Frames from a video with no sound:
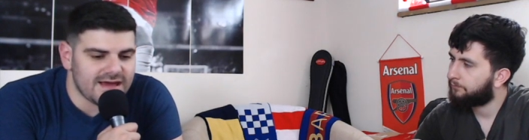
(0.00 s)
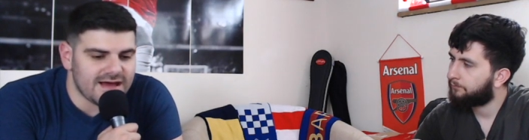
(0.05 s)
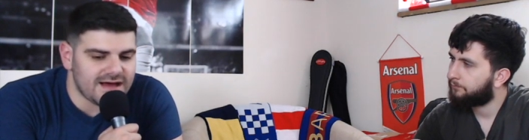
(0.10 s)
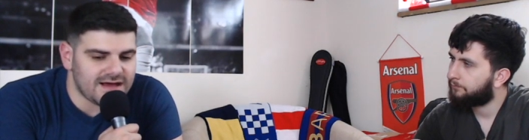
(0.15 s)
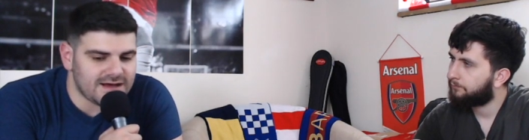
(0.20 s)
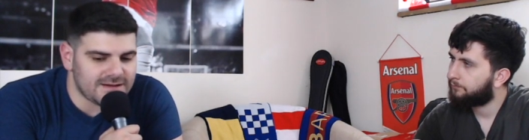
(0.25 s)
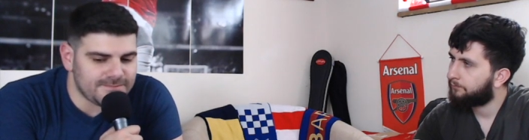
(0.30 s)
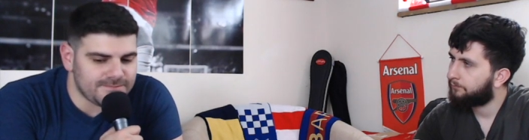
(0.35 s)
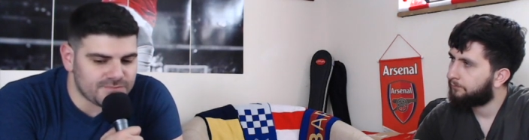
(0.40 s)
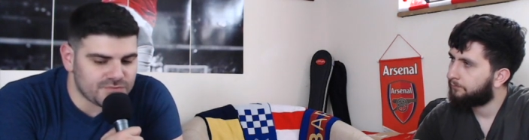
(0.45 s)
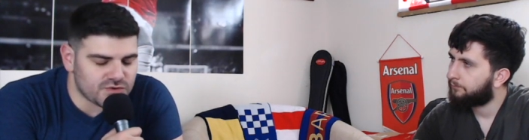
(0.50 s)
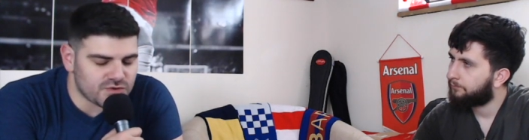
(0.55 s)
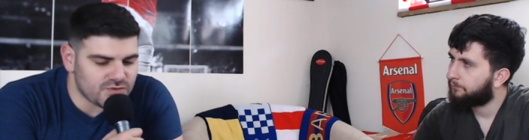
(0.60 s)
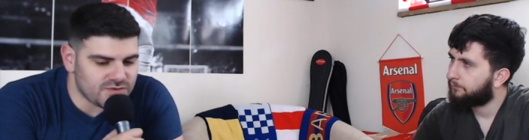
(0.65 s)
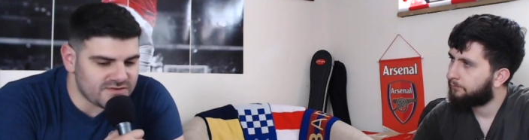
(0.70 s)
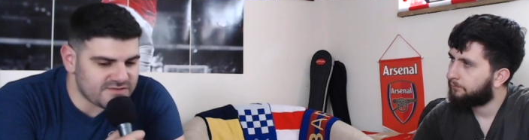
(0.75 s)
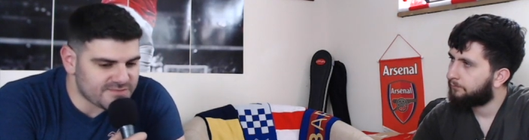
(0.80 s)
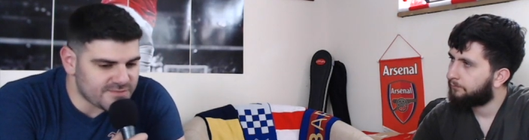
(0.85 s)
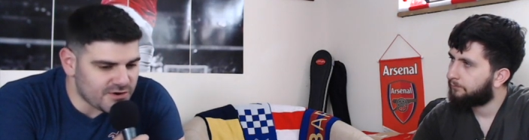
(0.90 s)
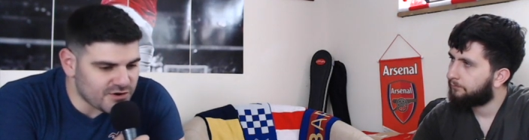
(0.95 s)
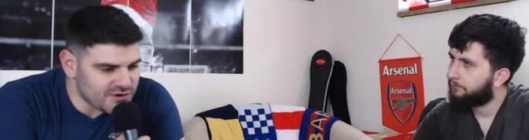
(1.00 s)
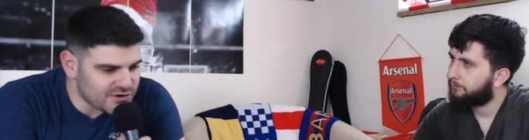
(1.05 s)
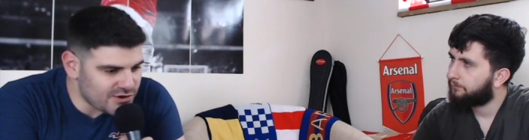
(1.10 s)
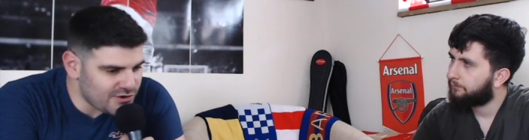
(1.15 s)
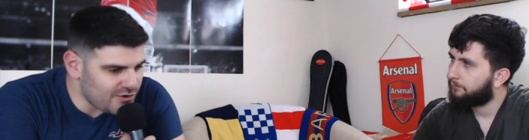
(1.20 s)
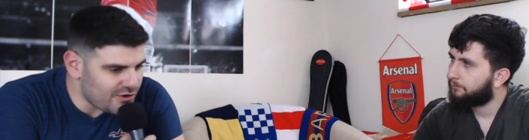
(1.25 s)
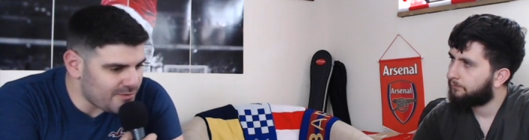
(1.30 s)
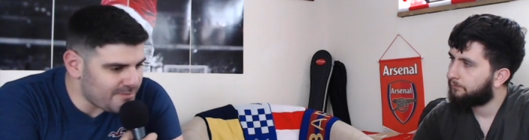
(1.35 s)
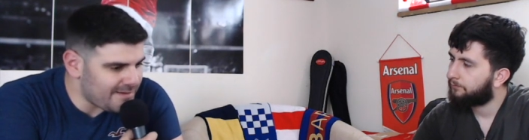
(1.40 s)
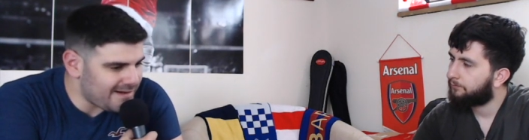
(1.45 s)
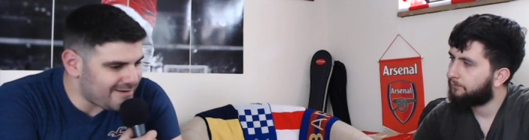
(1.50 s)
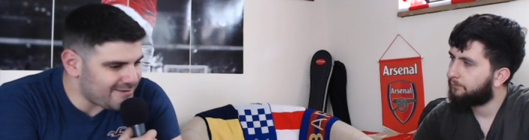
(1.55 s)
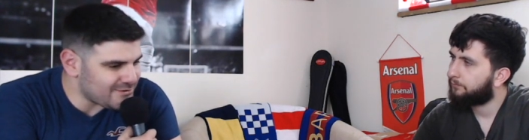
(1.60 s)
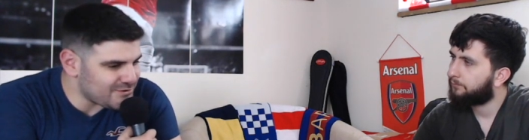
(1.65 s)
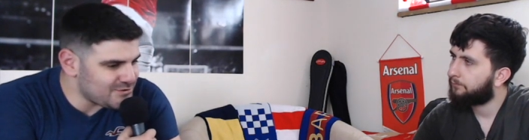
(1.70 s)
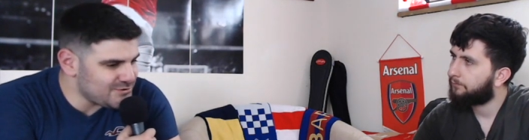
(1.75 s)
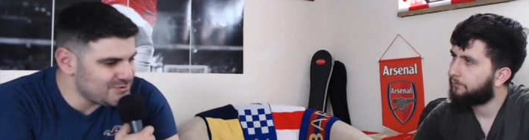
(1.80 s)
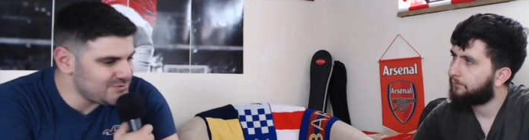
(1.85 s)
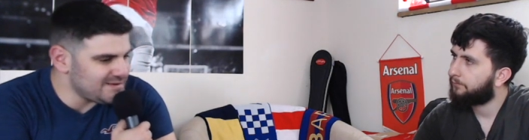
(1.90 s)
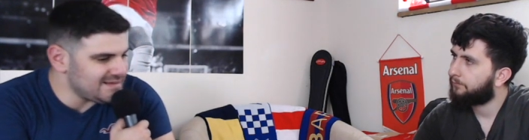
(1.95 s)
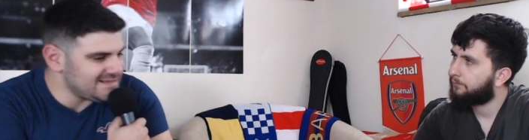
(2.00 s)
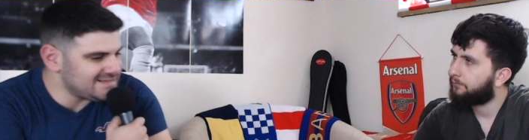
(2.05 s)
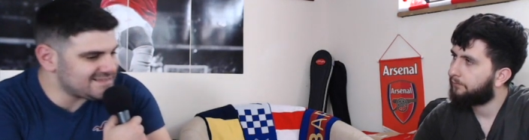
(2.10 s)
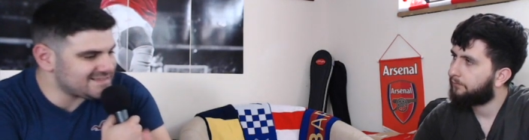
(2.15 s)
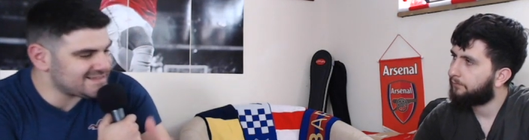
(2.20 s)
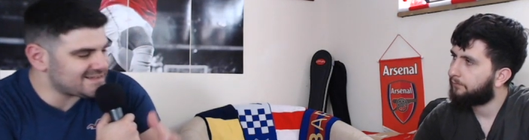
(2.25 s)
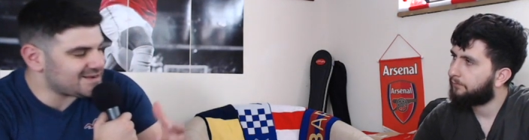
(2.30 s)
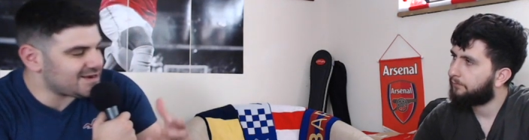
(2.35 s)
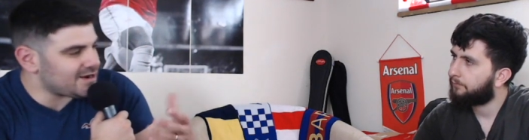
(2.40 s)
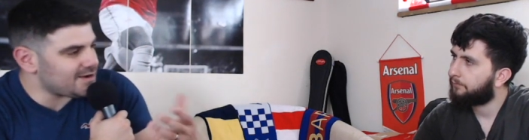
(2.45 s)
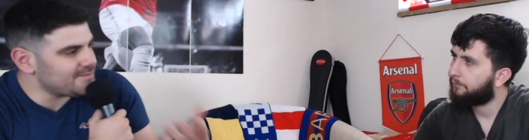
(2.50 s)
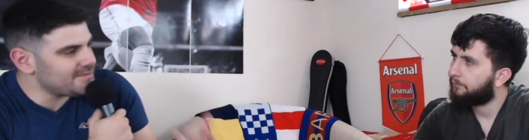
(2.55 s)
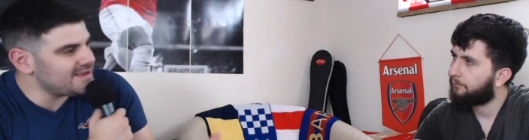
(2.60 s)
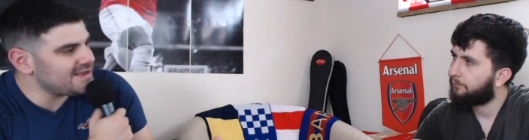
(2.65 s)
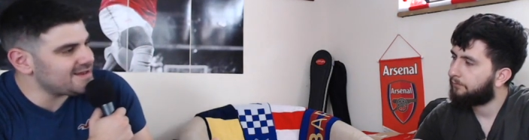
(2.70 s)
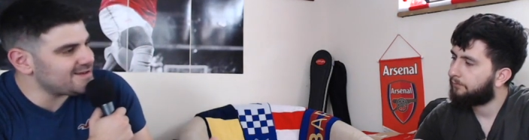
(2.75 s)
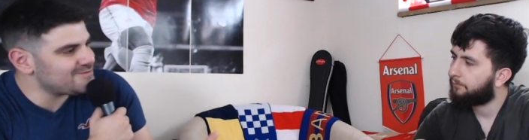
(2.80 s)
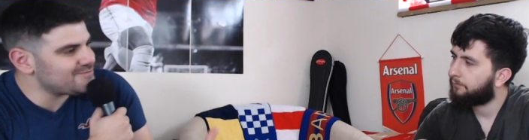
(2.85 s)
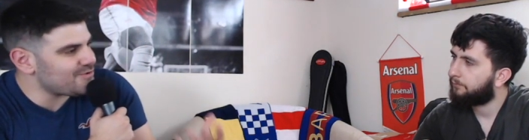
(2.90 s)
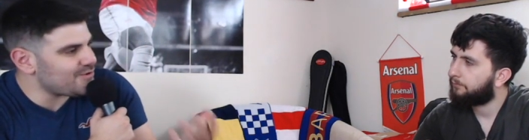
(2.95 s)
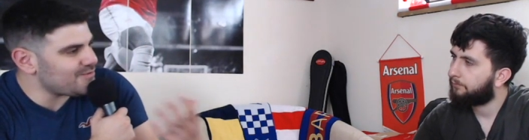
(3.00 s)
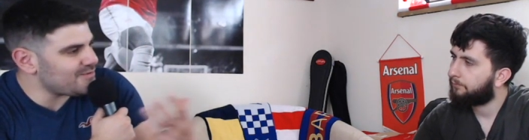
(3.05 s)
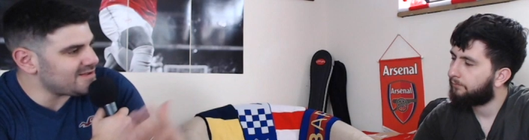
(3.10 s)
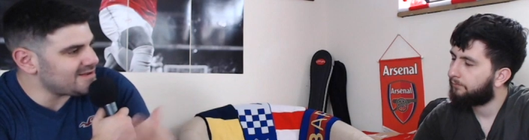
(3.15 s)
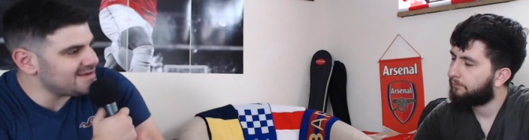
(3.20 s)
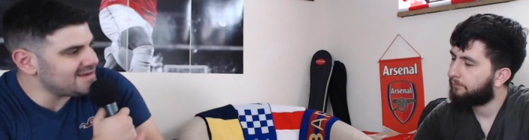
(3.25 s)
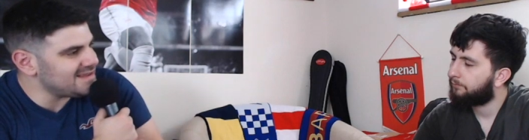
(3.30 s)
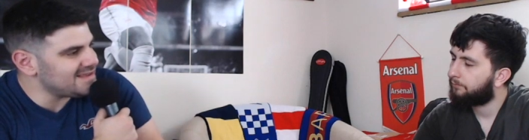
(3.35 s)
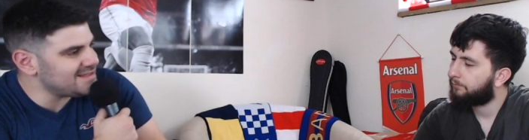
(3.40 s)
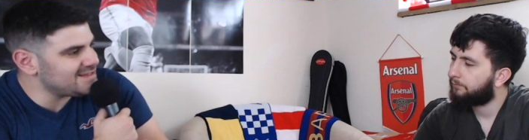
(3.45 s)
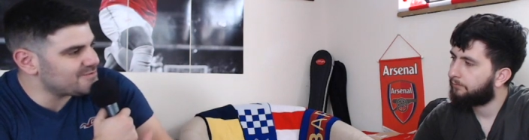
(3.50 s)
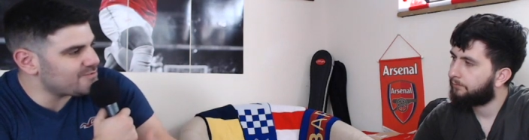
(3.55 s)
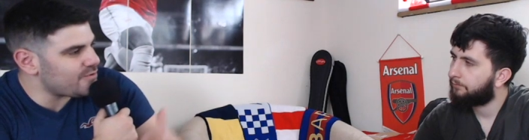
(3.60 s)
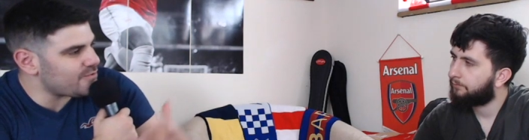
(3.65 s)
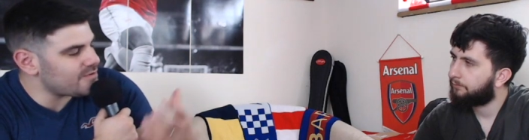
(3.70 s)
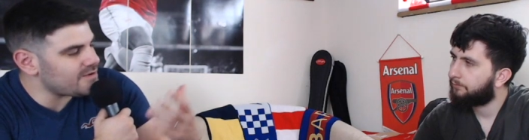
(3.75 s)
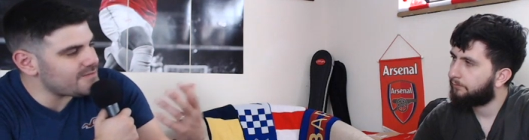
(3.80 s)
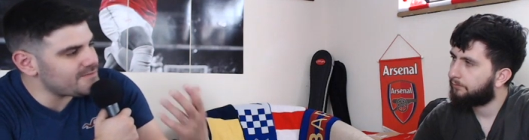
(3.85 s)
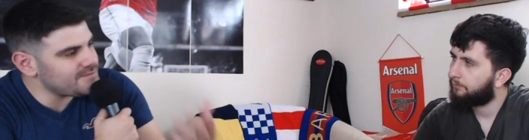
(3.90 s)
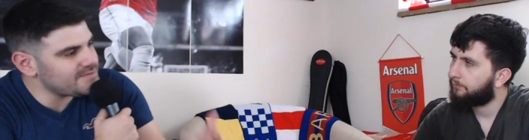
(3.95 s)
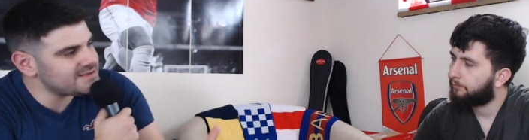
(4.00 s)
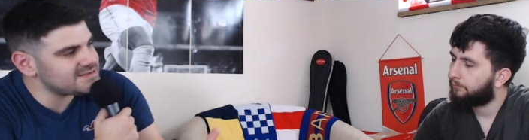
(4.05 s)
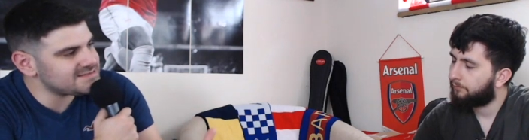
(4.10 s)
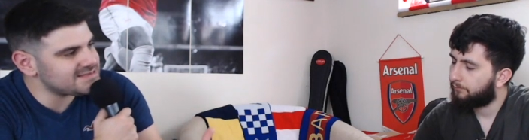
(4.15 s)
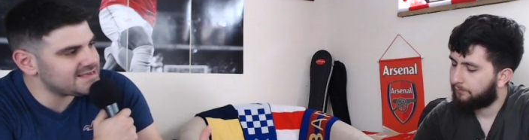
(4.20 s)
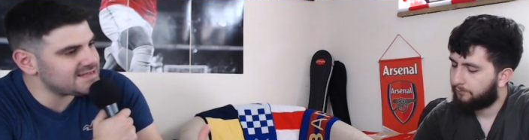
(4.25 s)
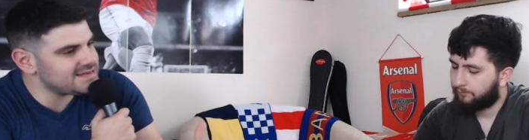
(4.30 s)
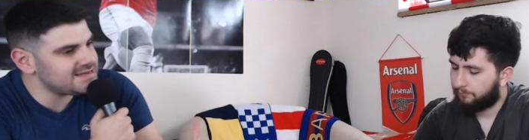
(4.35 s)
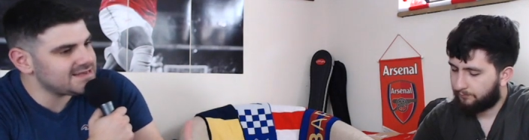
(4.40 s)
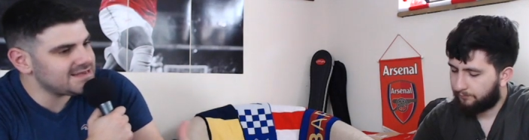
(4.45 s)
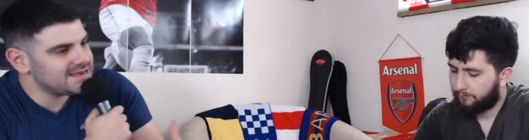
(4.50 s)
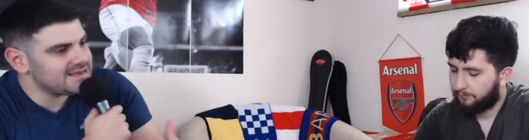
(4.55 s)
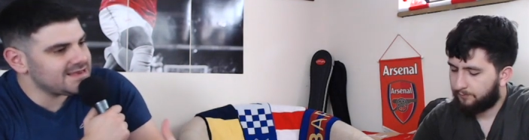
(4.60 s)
Speaker 1: Um, we've spoken a lot about who needs to come in, what we need, what we're missing.